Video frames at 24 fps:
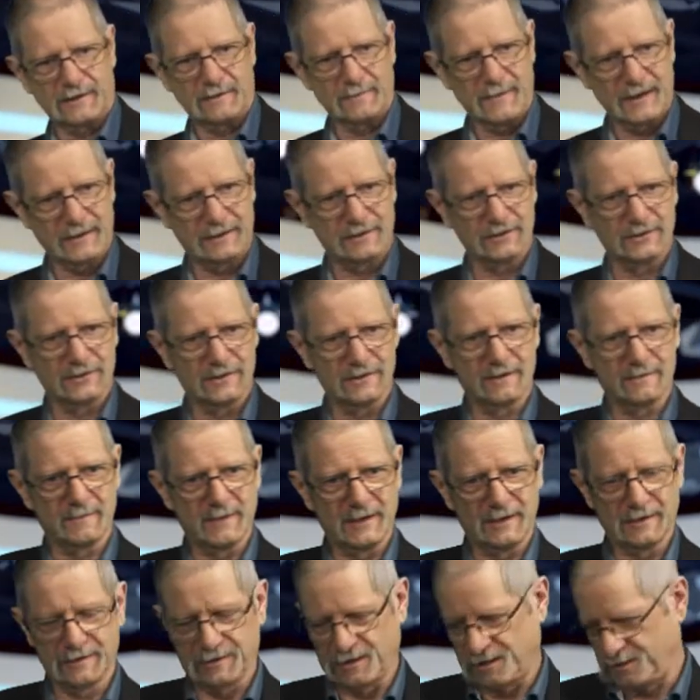The message that has
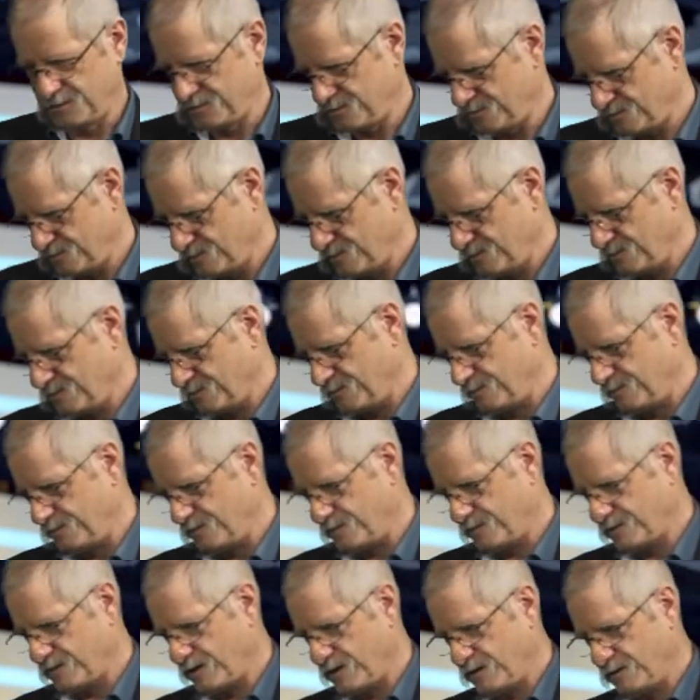been sent, in
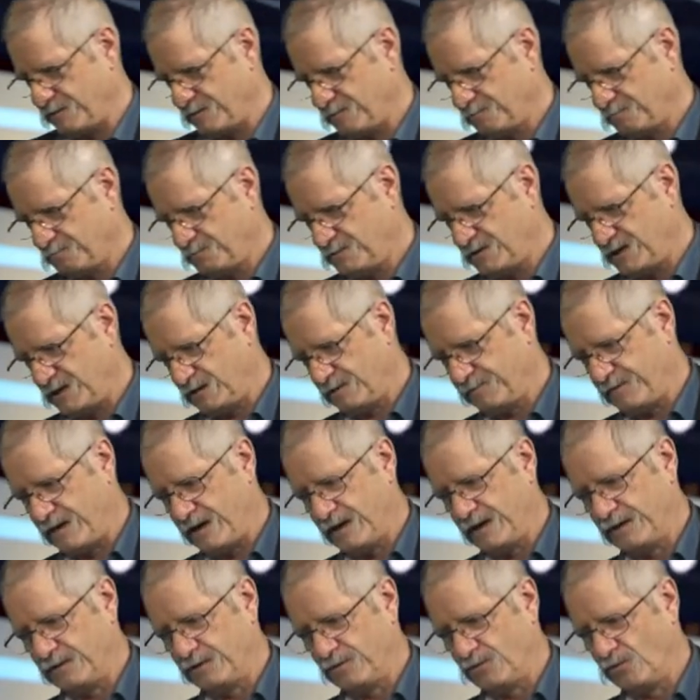this case, tick of
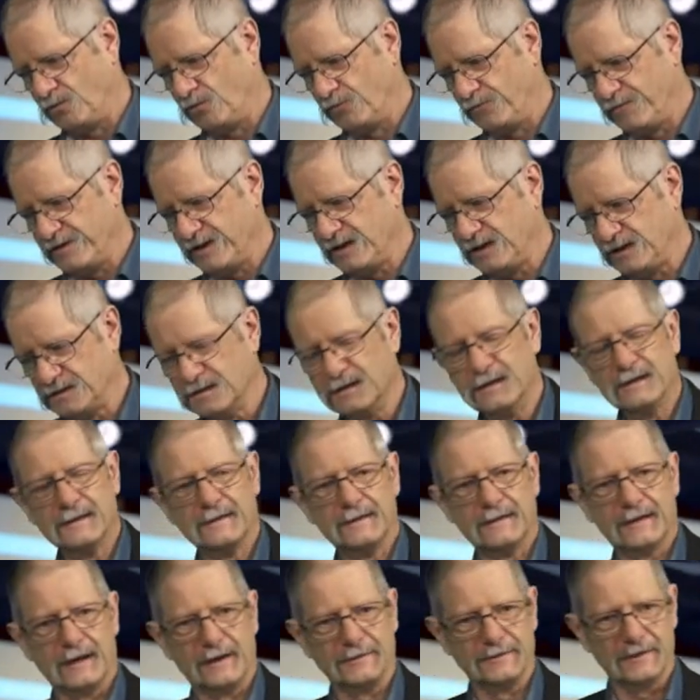n or read,
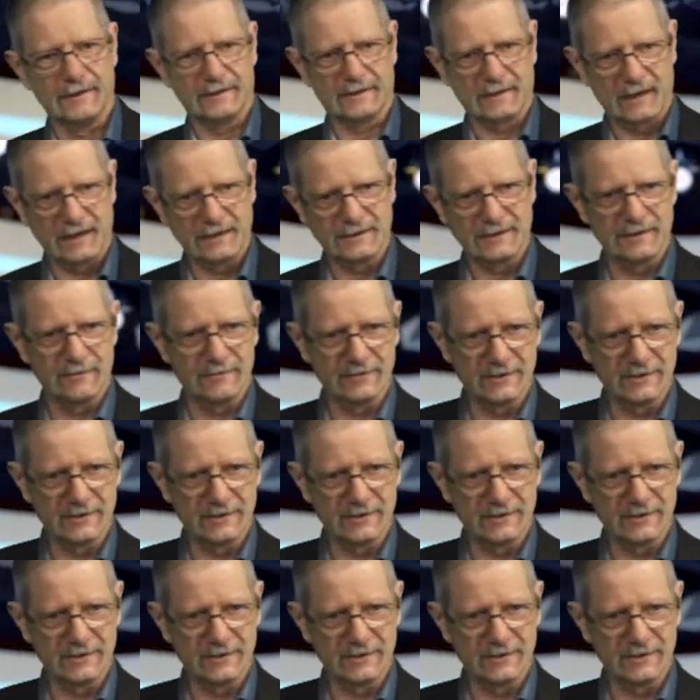and the state, and it